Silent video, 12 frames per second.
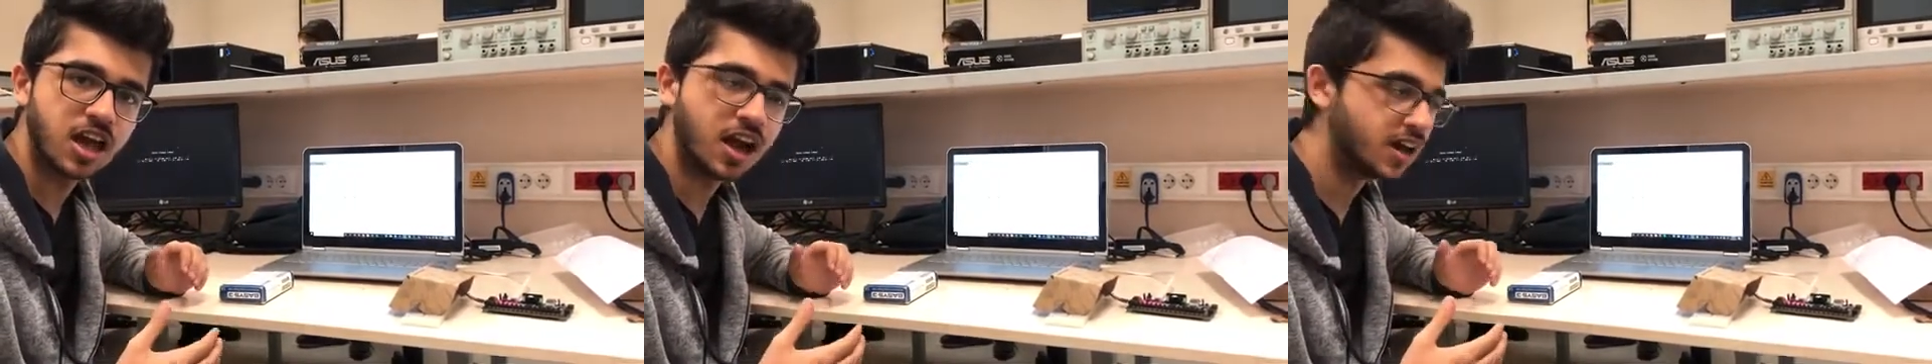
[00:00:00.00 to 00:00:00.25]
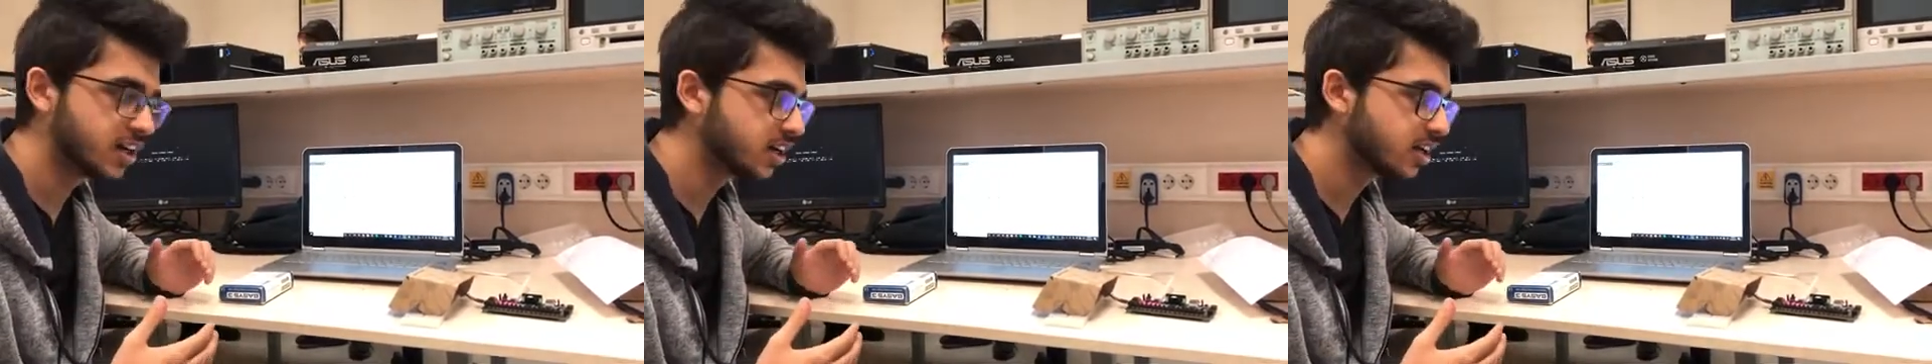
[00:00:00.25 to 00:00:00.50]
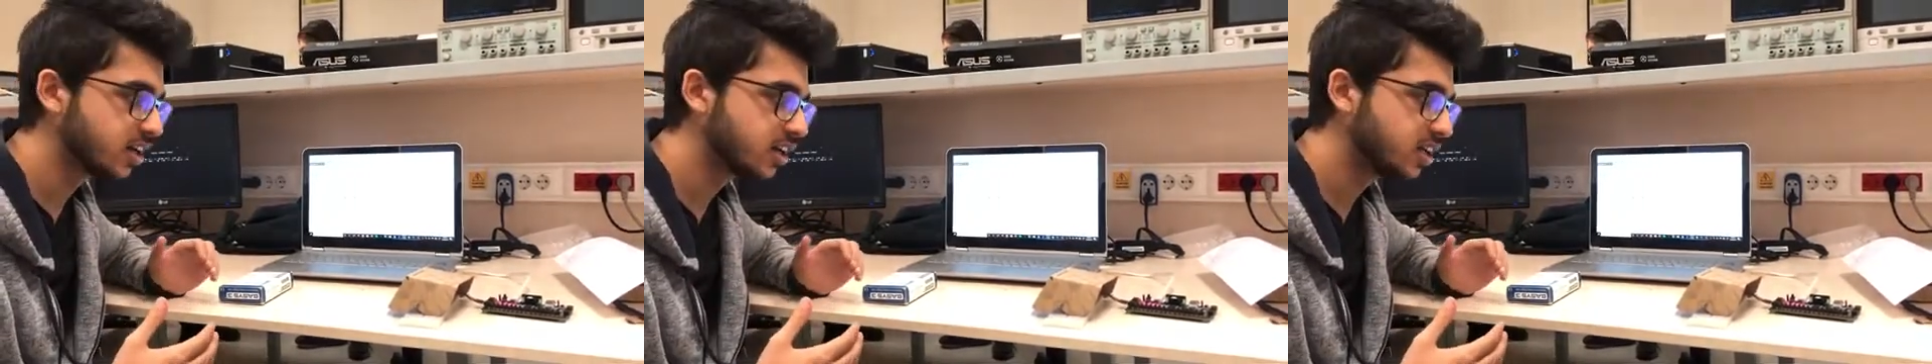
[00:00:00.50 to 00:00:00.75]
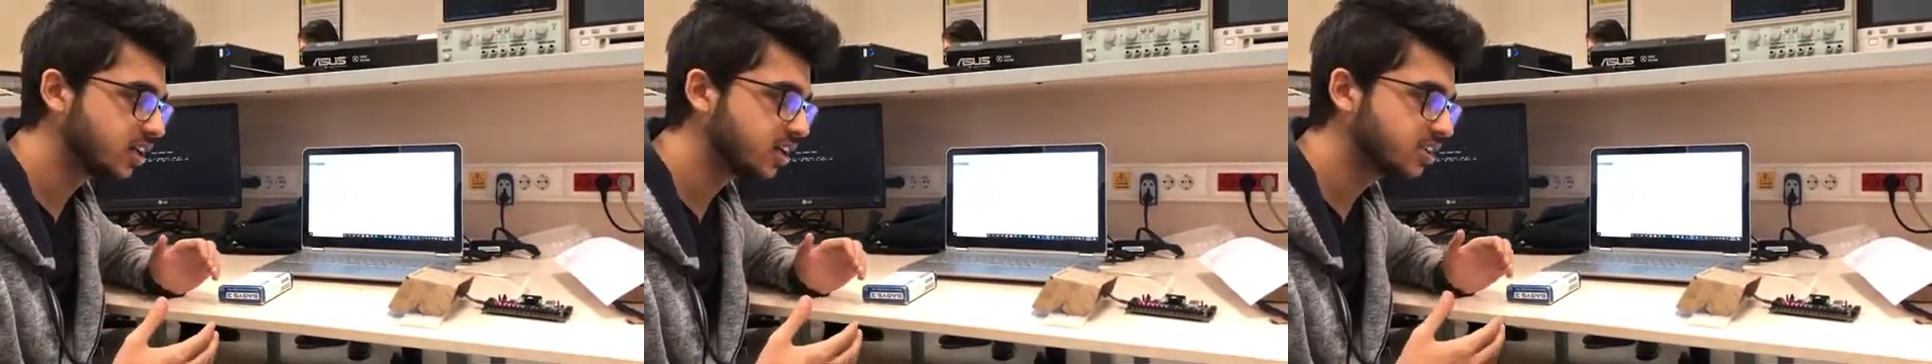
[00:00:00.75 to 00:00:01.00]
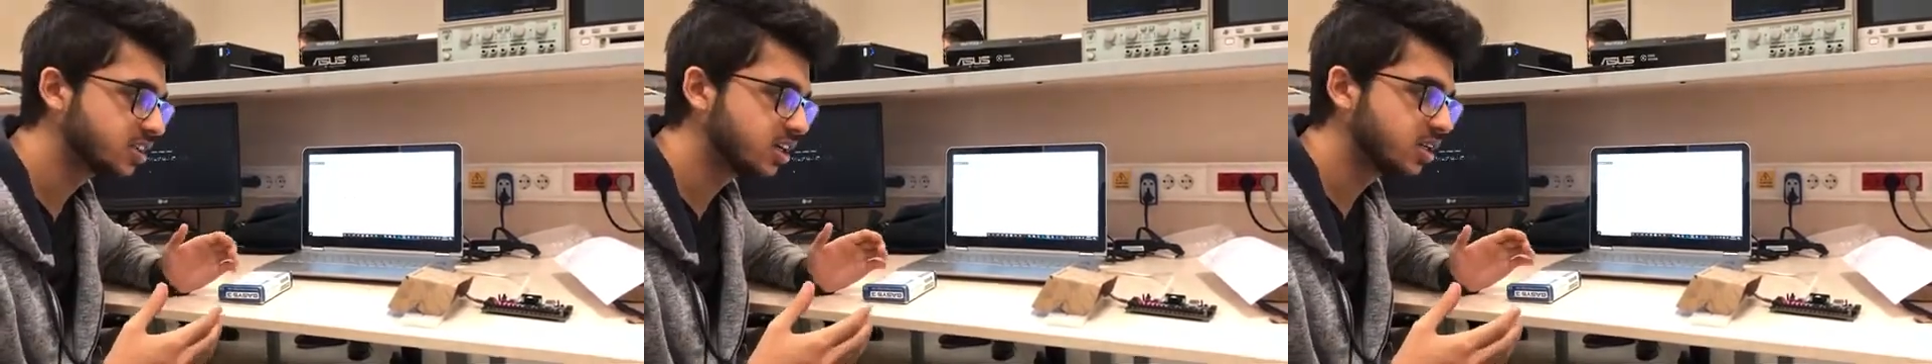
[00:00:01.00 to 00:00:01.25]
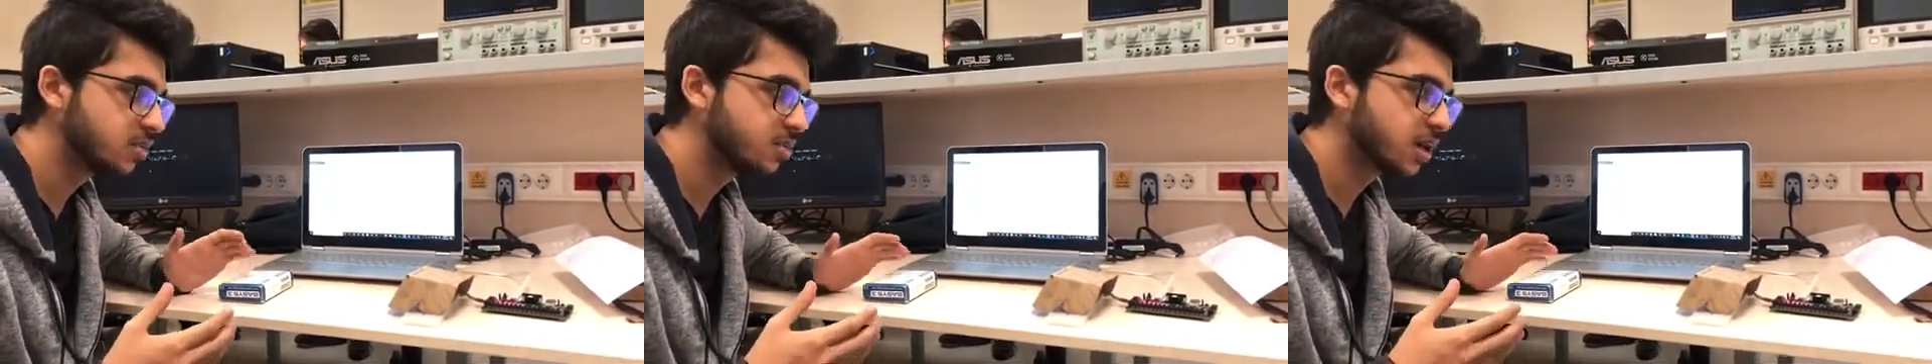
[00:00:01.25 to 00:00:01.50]
and
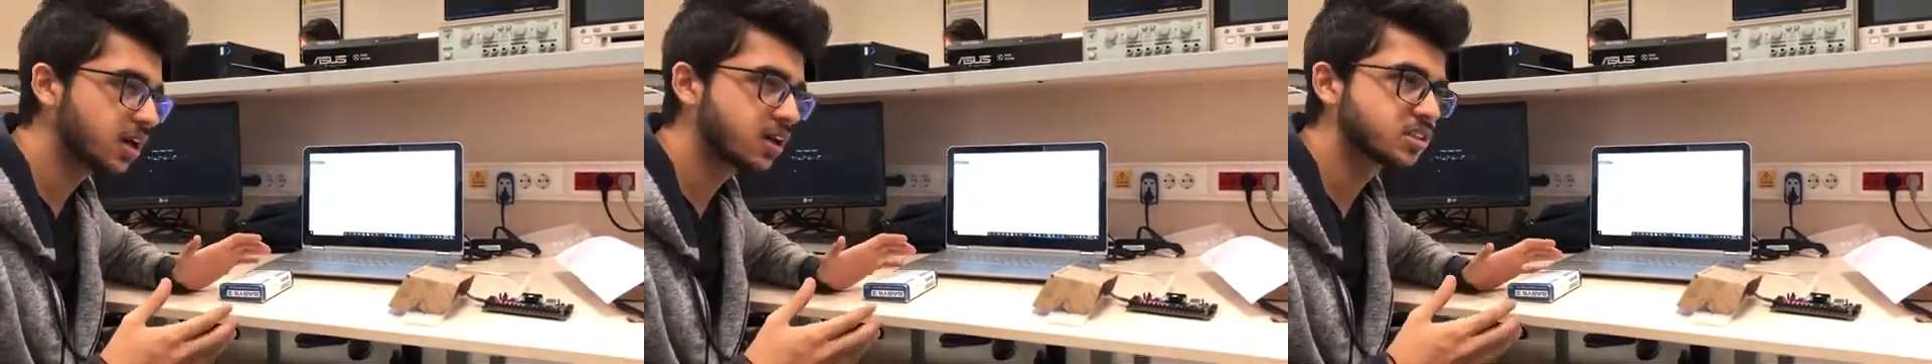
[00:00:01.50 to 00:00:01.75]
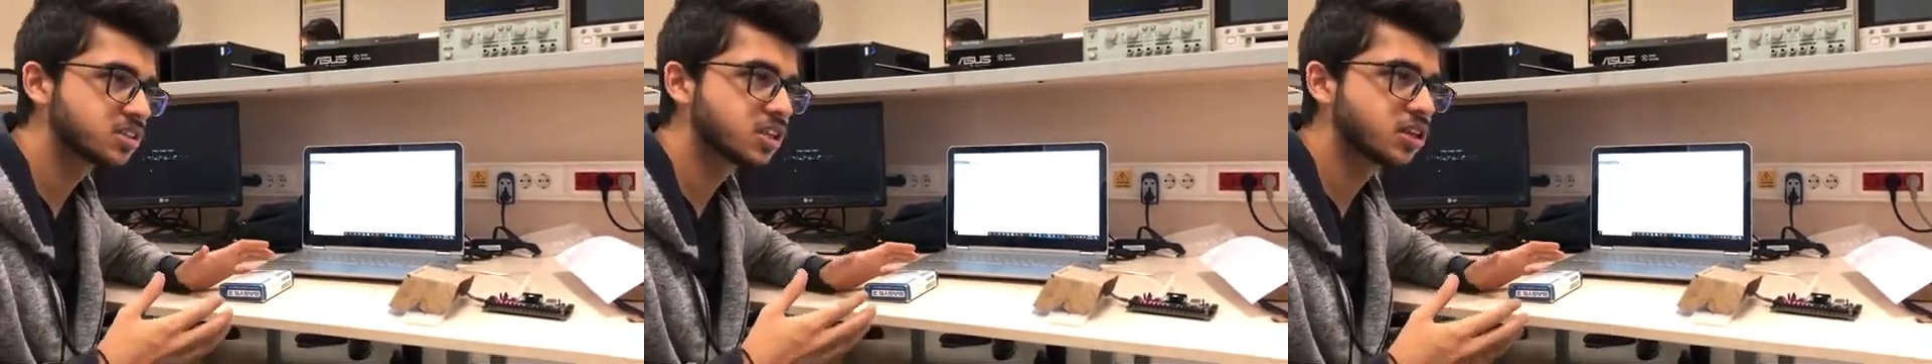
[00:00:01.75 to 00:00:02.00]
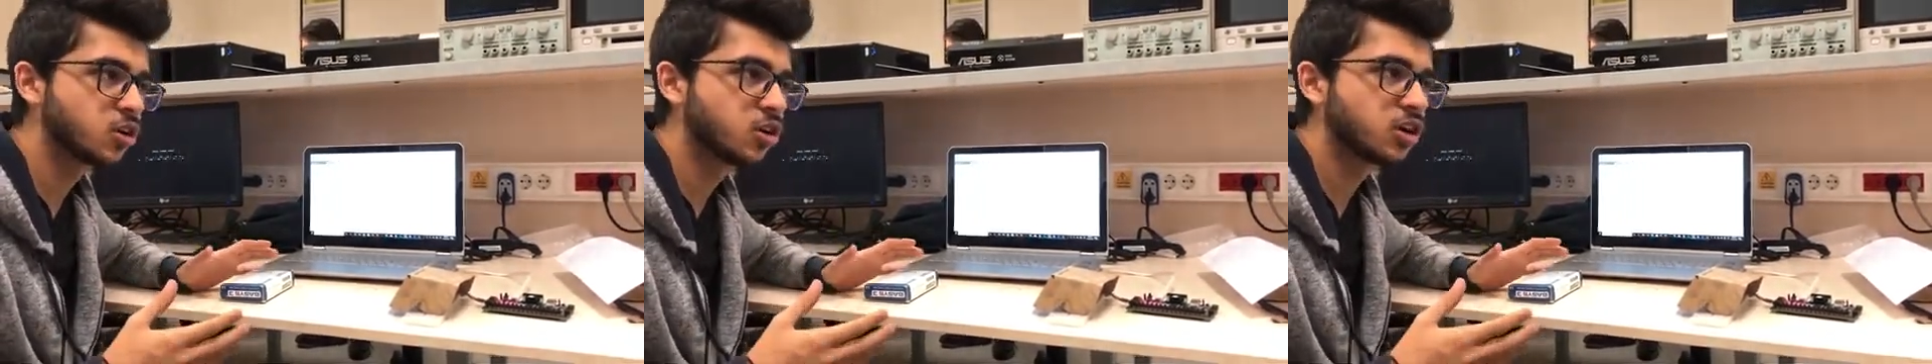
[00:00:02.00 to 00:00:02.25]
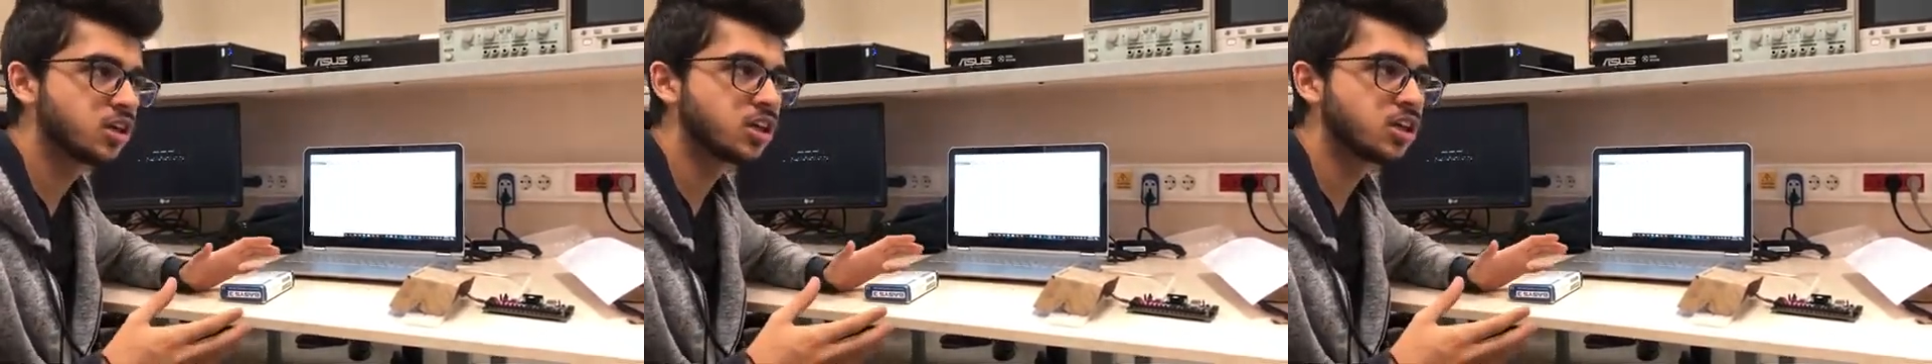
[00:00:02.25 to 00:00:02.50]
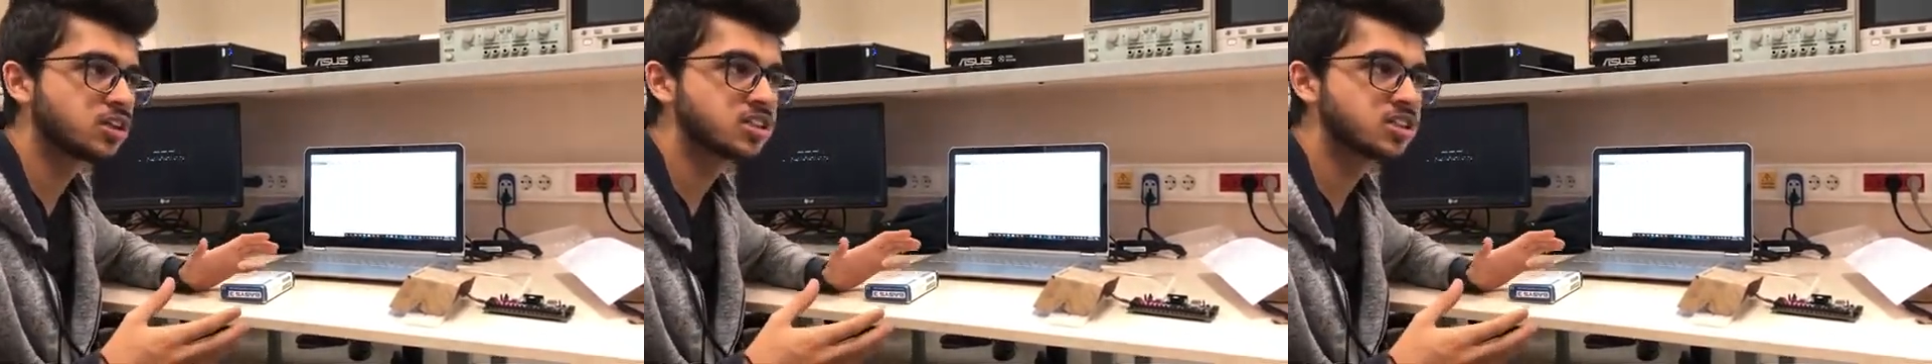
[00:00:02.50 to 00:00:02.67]
easily make security,